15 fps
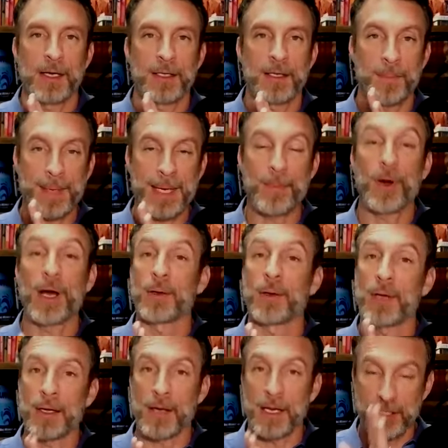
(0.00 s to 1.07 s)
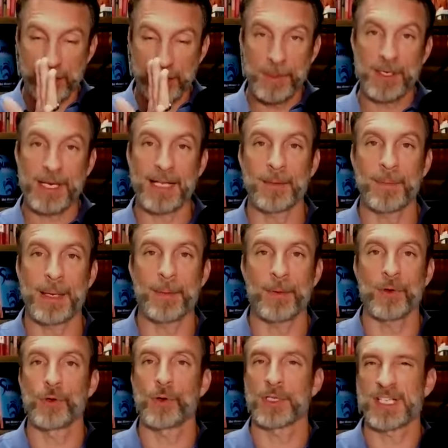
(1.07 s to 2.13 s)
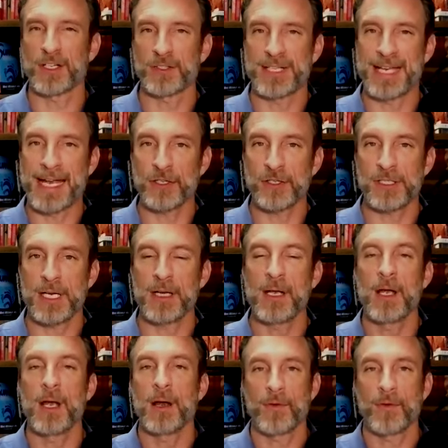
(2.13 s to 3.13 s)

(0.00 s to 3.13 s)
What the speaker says: the people and to communicate the people who are seriously interested